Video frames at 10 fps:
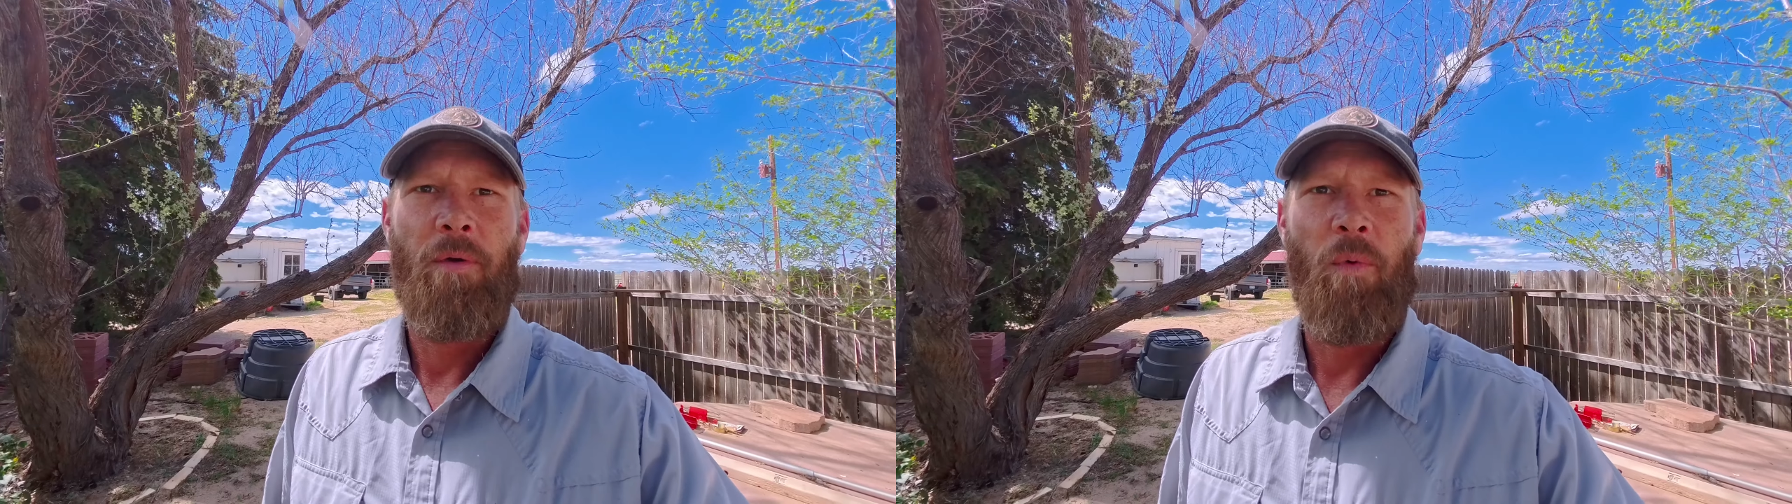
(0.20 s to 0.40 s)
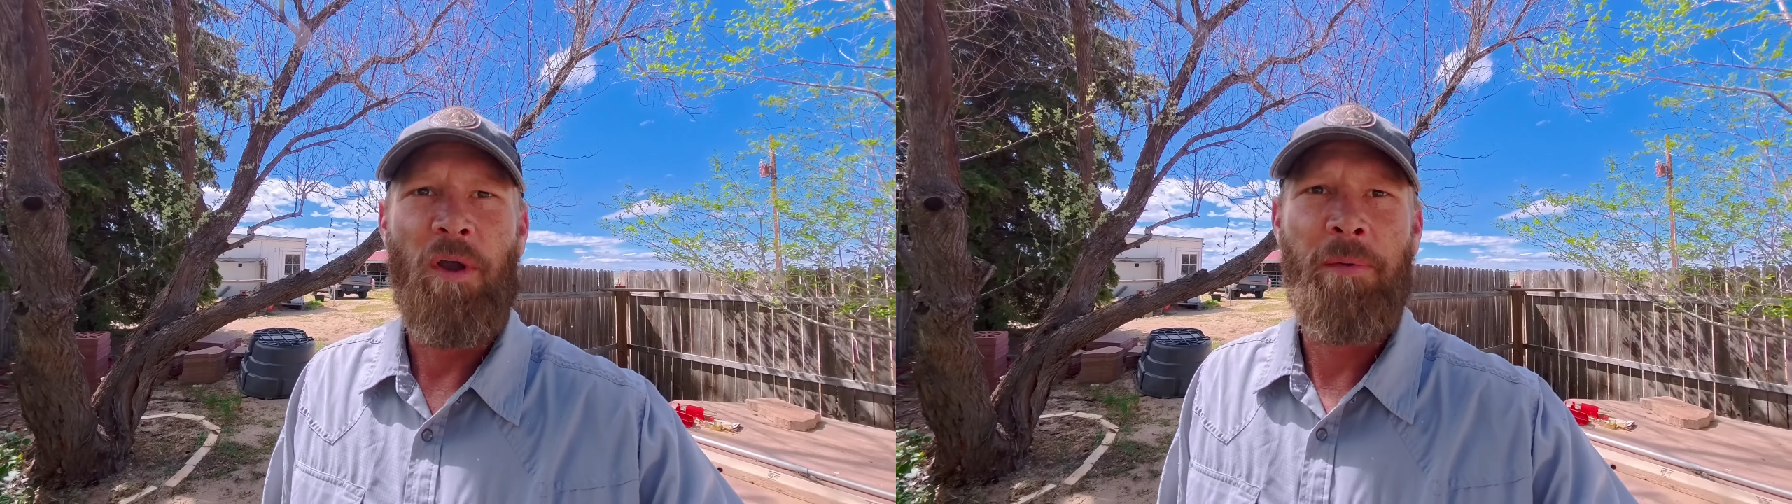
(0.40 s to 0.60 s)

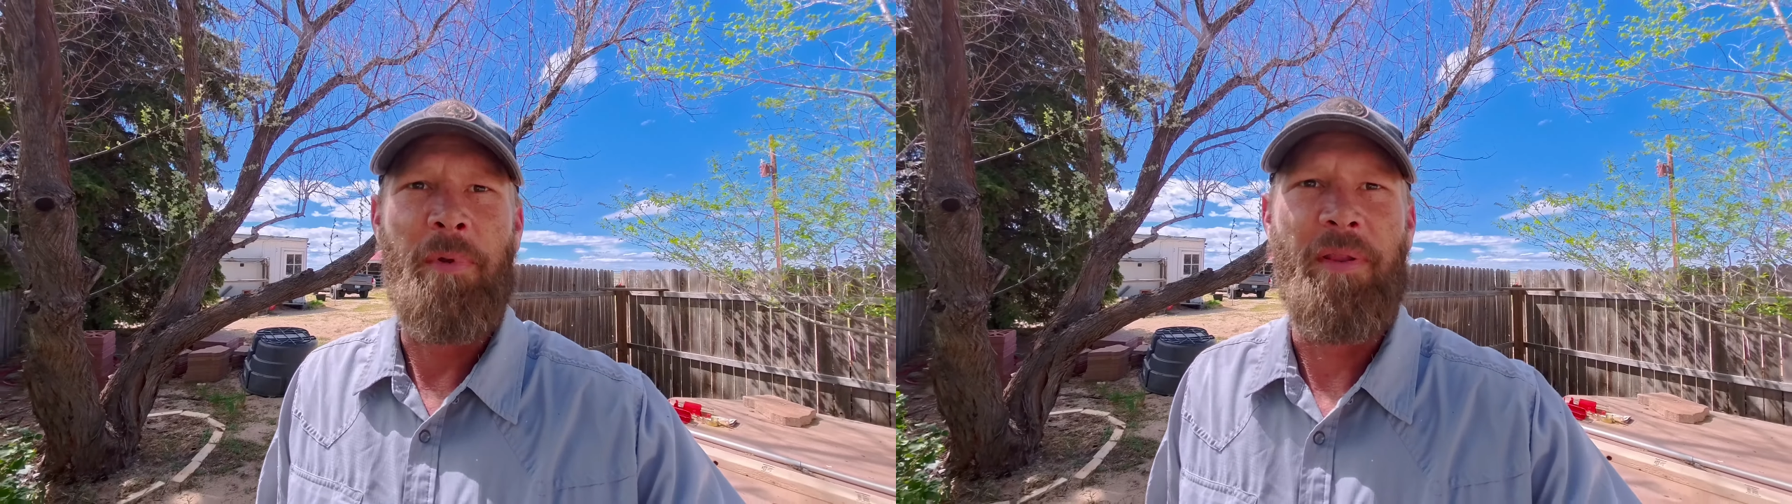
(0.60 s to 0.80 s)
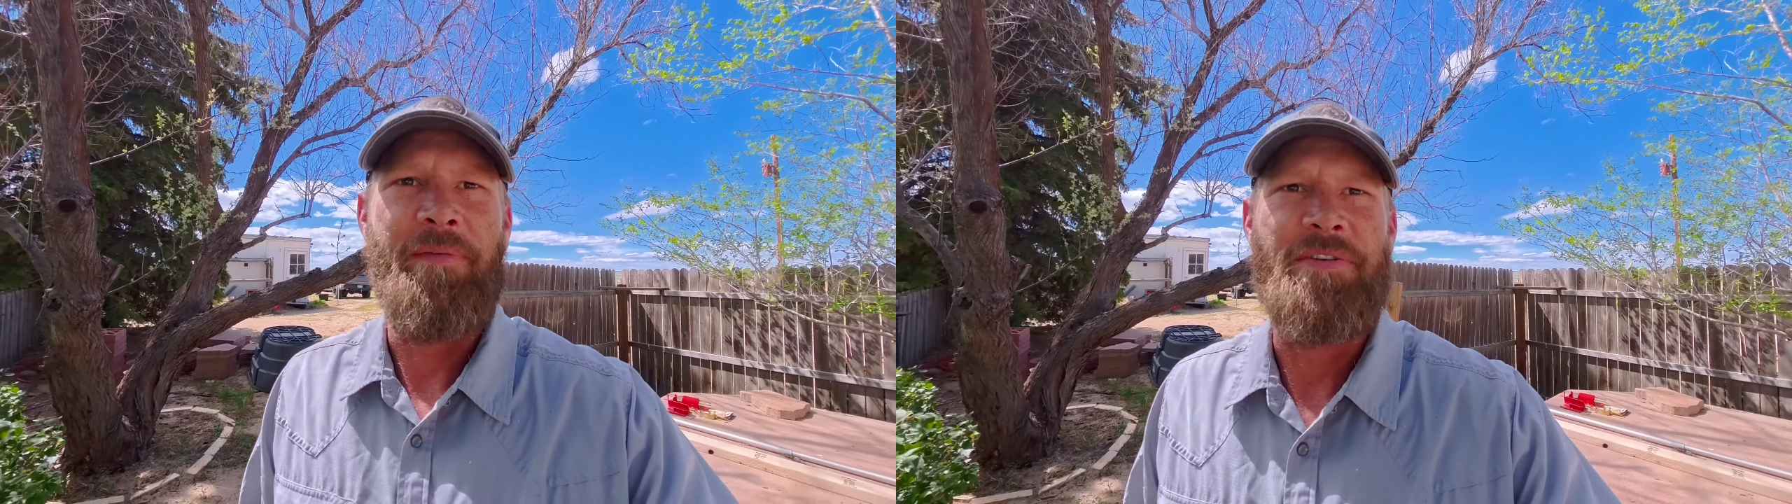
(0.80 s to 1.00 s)
Welcome
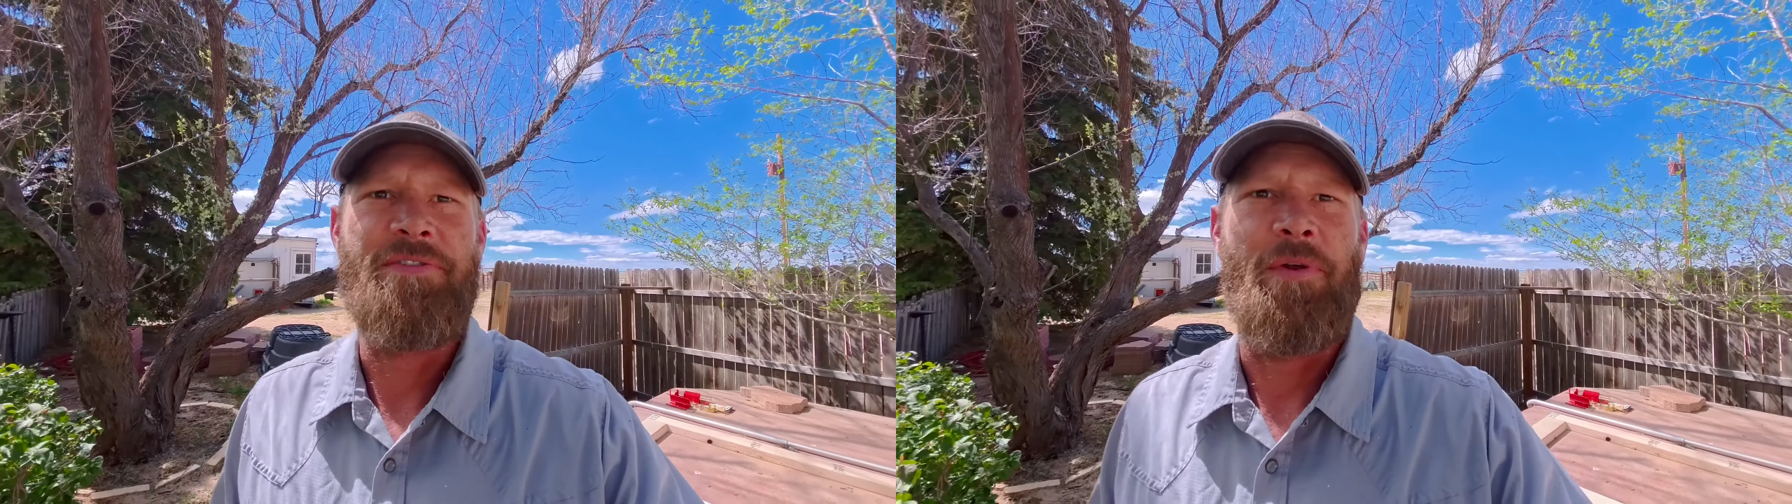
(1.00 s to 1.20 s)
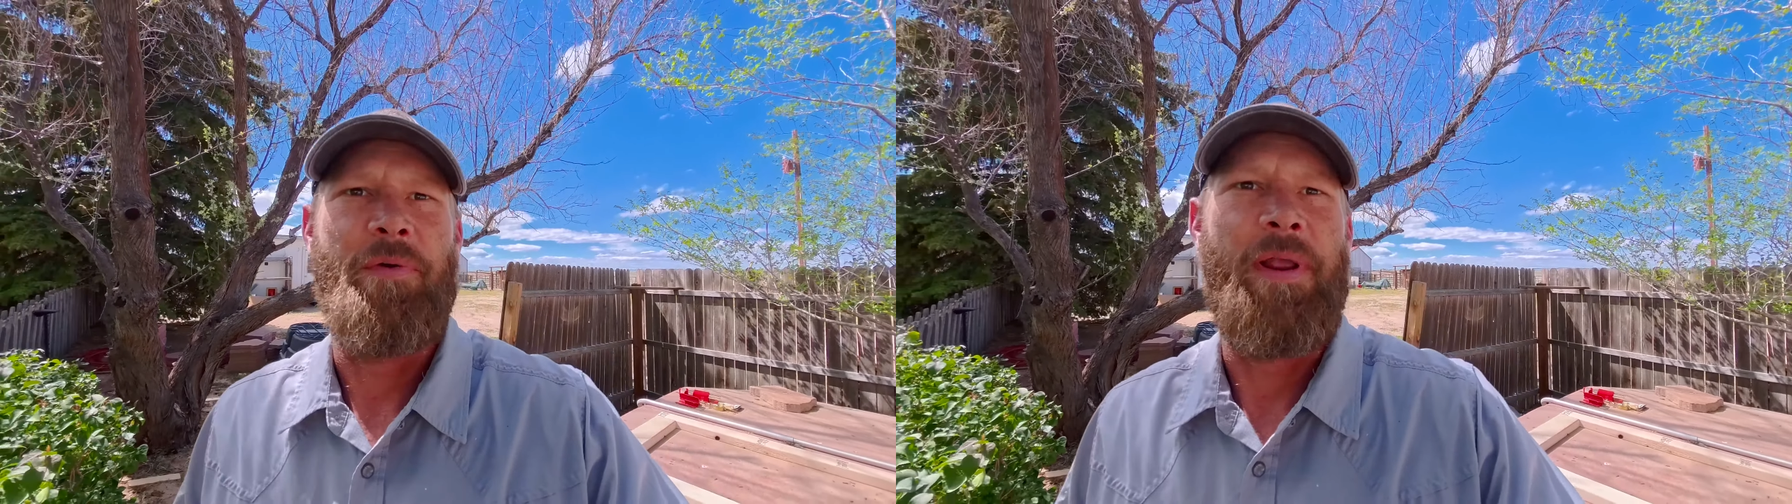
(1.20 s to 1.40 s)
to
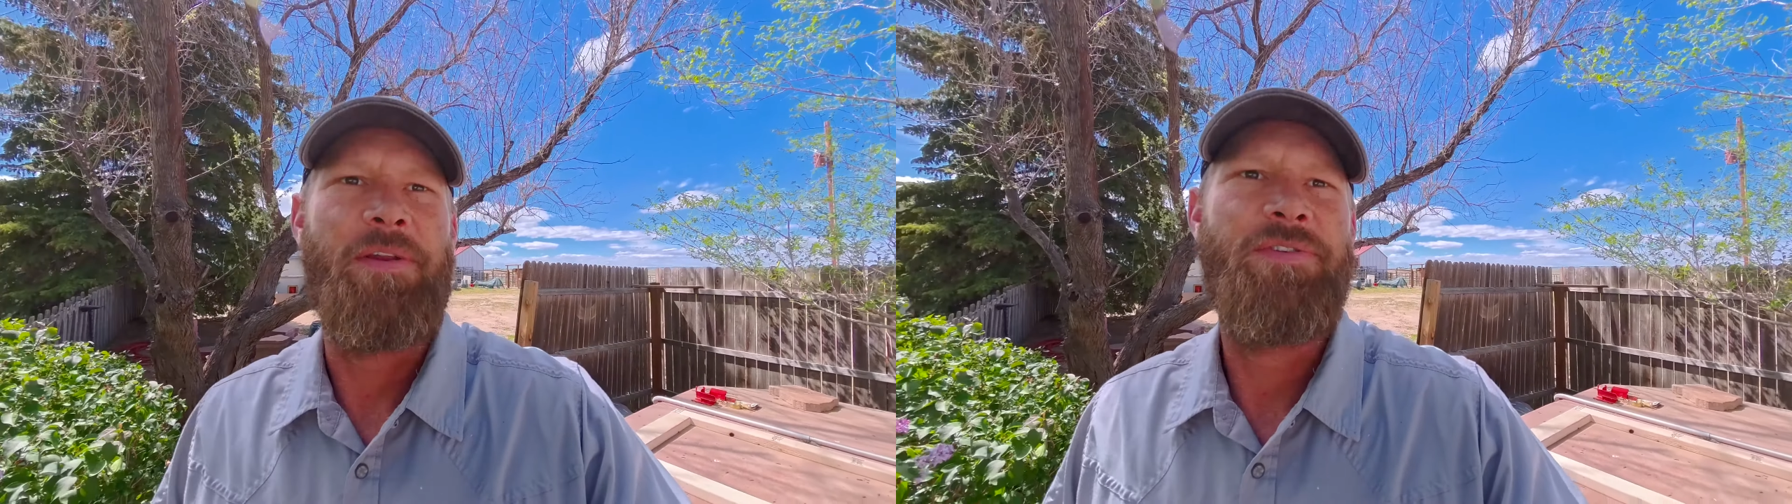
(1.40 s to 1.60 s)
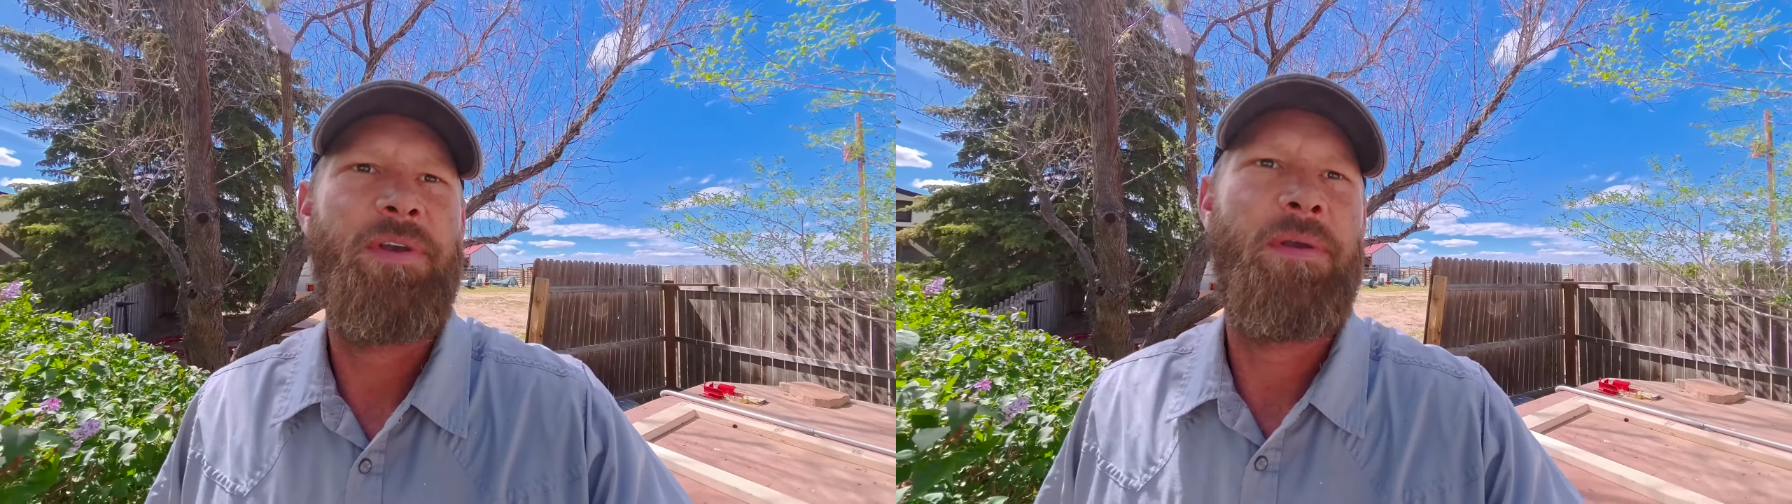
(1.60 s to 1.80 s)
Livingstone
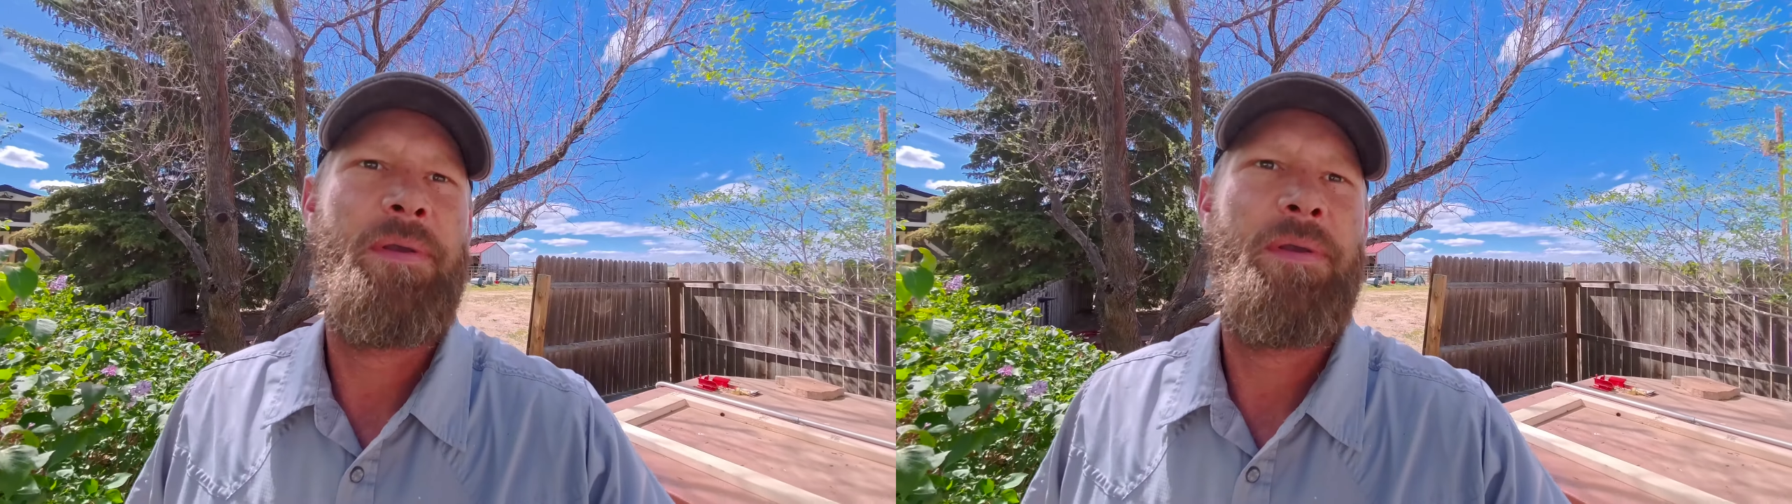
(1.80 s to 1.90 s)
Ranch.